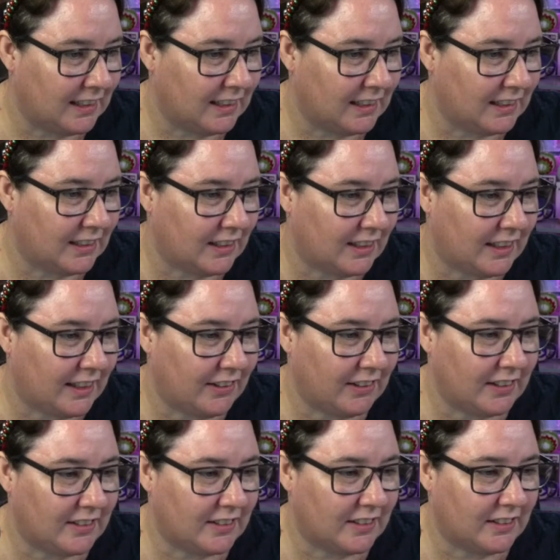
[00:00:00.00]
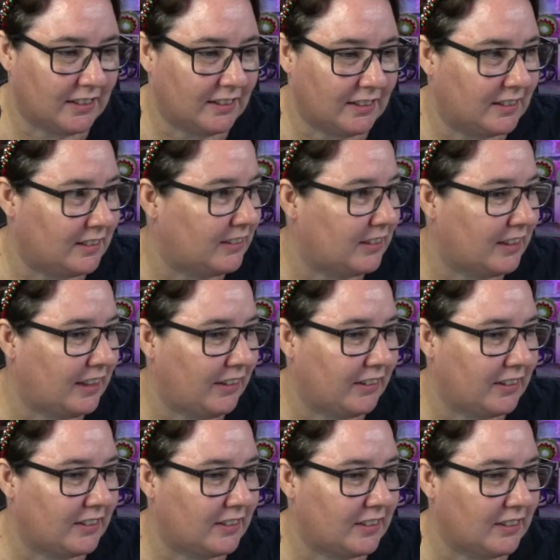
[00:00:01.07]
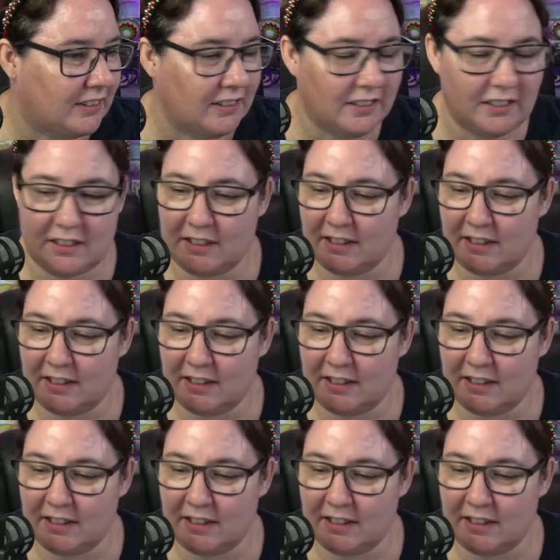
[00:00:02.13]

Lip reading: Not hearing the songs? Still not hearing the songs?